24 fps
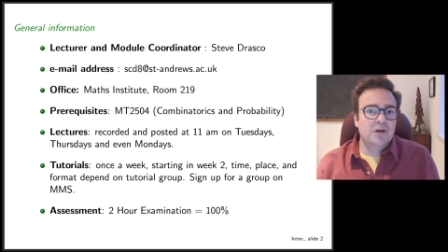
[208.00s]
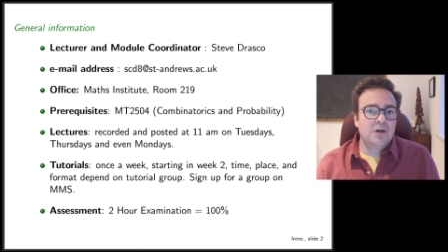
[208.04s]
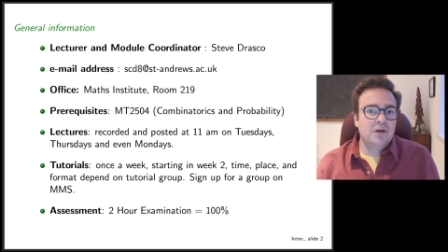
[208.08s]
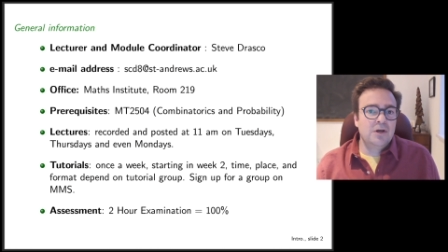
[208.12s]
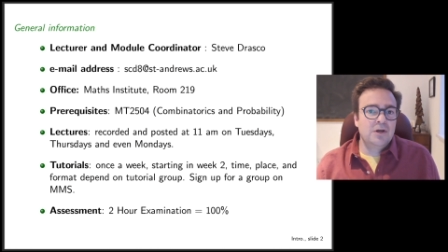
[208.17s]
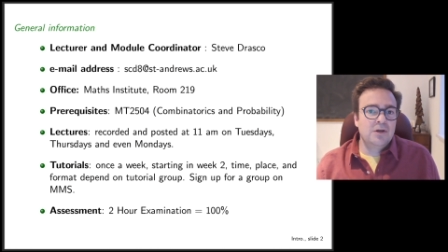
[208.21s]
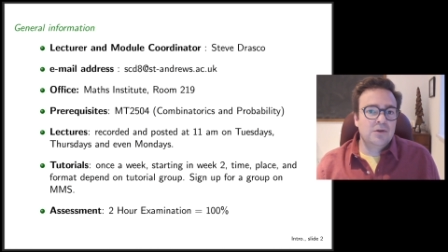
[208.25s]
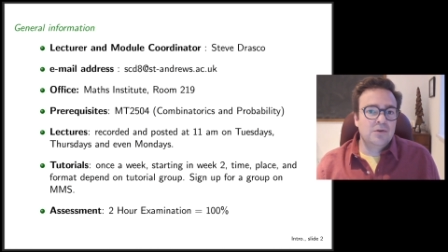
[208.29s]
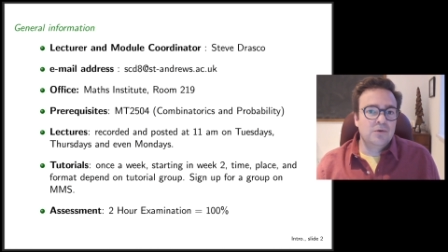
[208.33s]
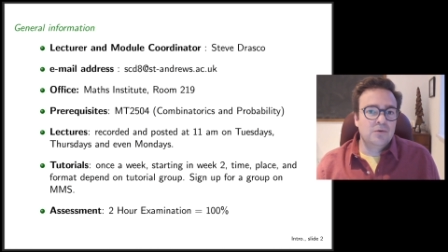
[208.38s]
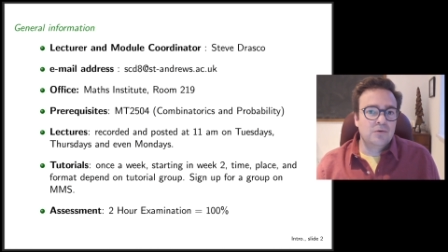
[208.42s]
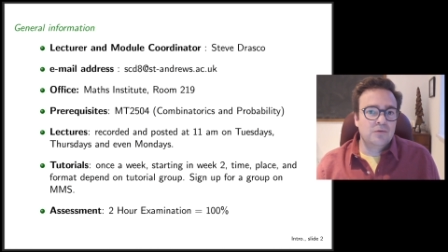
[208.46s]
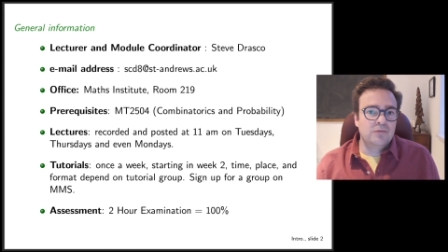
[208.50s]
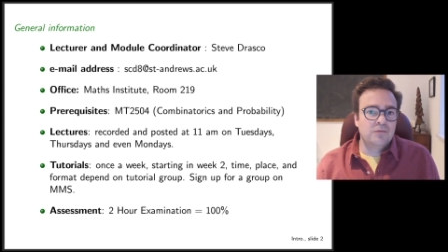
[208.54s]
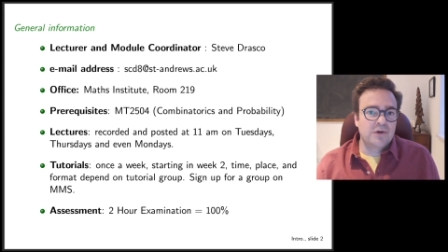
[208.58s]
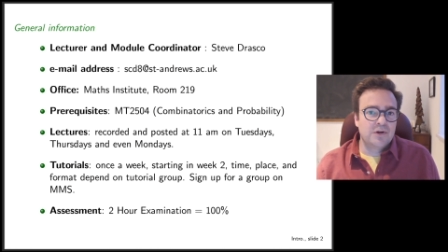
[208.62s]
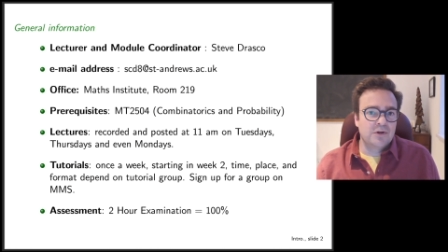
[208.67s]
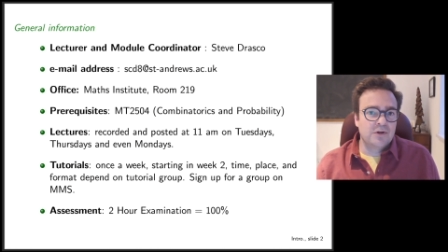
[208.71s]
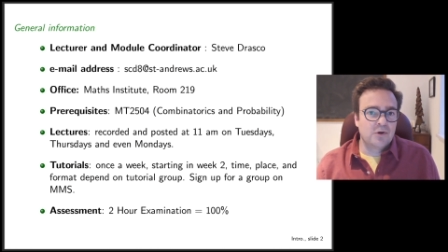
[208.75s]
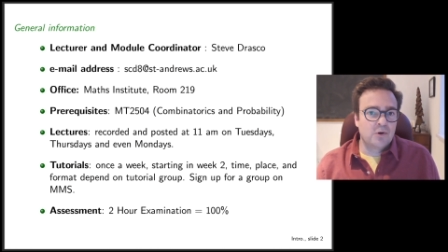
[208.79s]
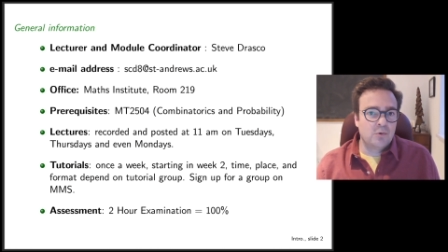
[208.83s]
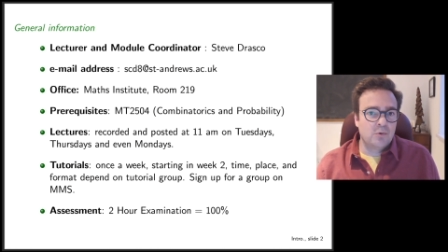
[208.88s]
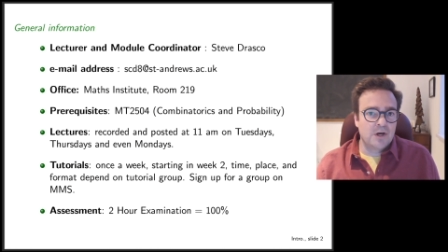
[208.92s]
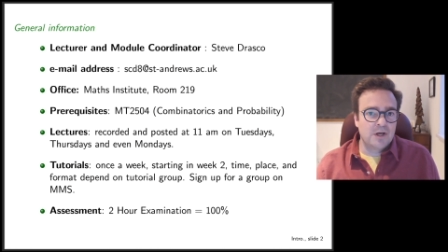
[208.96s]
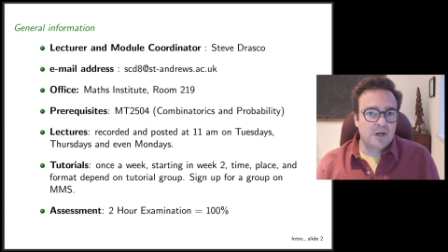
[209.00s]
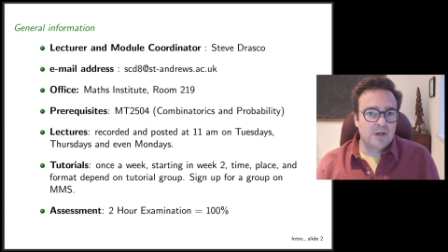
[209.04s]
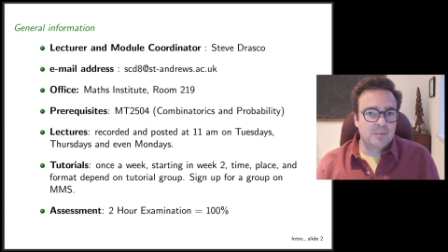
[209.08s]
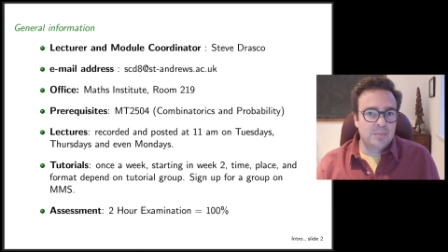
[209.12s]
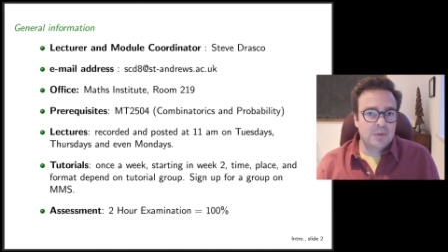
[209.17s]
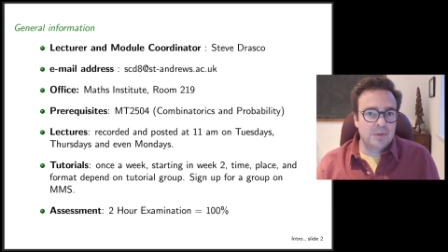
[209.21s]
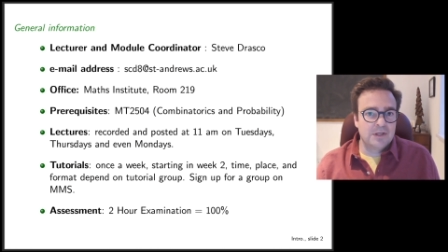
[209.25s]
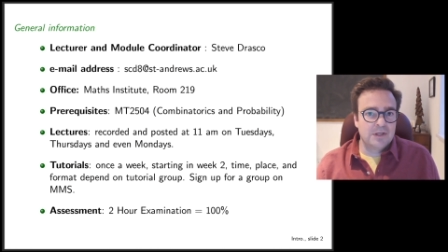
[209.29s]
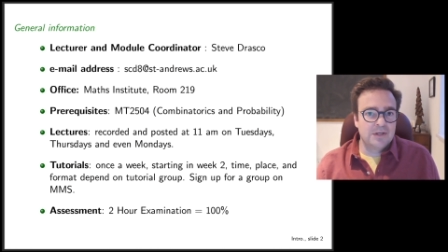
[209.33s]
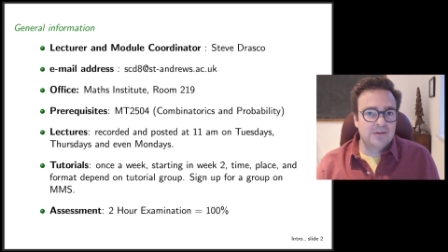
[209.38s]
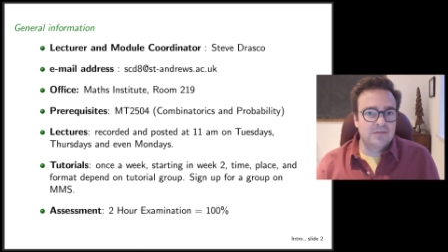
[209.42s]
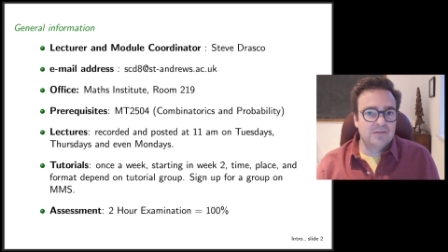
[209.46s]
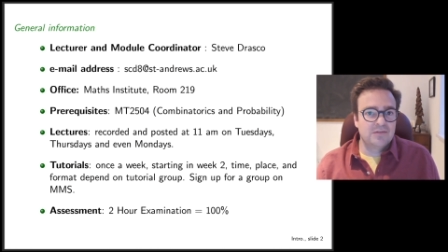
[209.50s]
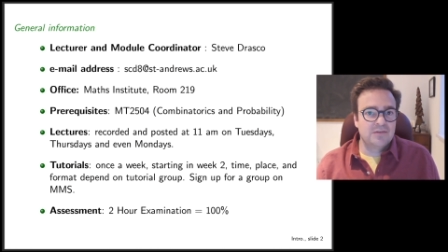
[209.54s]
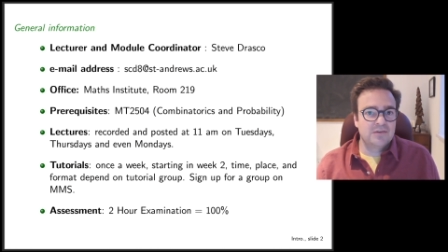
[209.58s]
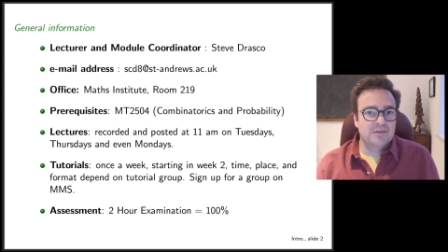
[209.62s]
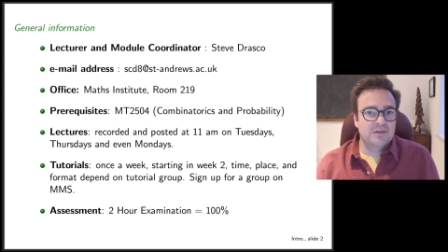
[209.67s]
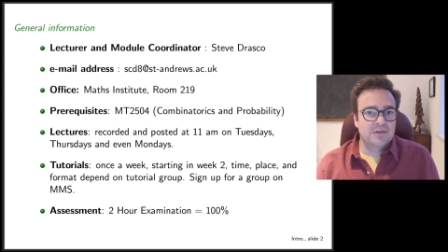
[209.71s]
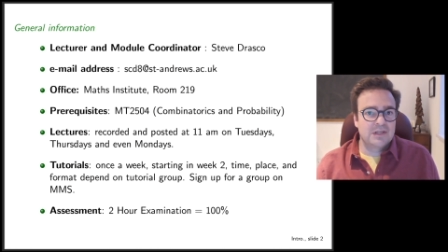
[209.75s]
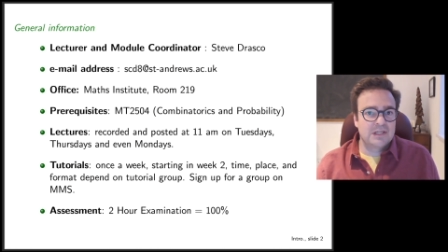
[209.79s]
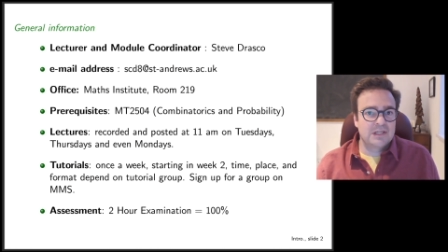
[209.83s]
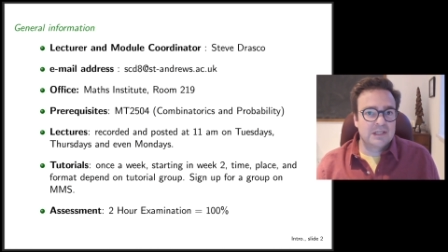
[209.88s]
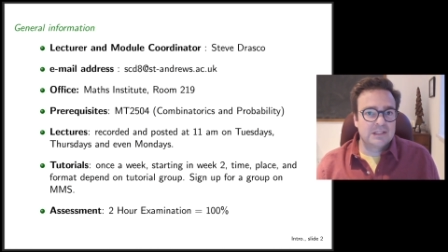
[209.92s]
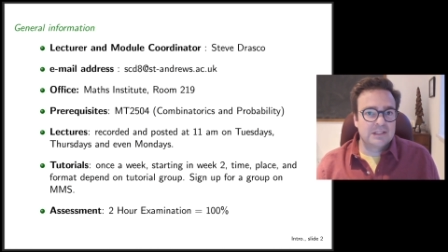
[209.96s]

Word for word: you know find a quiet place